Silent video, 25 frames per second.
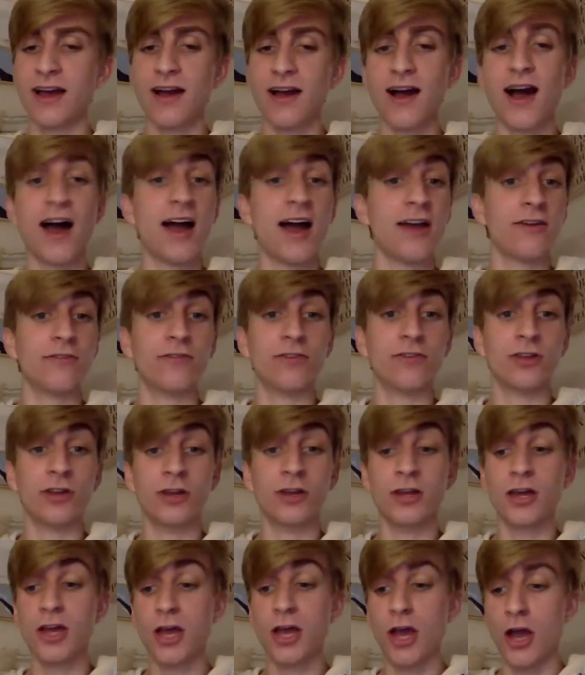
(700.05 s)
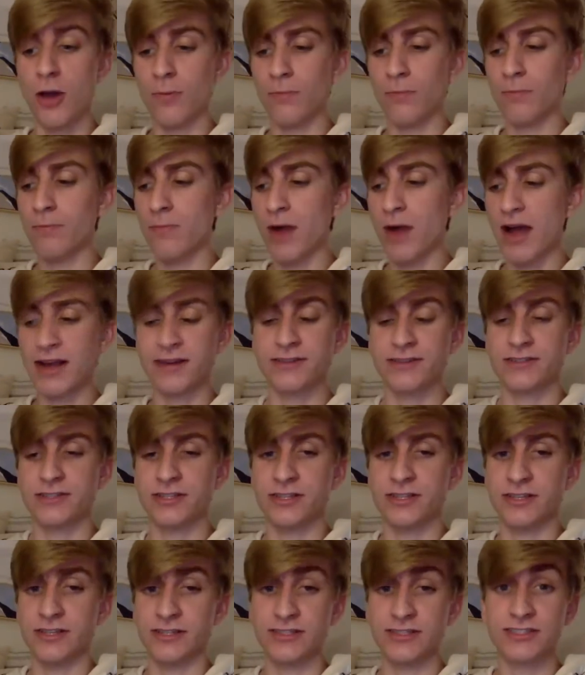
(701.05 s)
Ivan
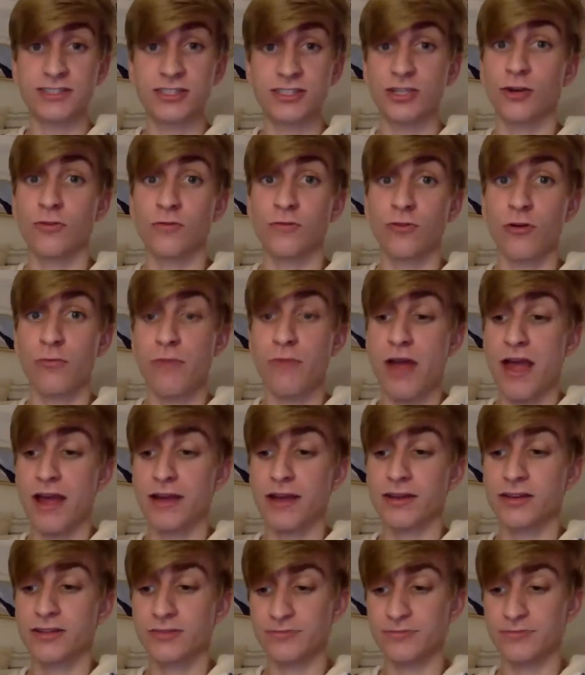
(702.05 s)
mighty silverback.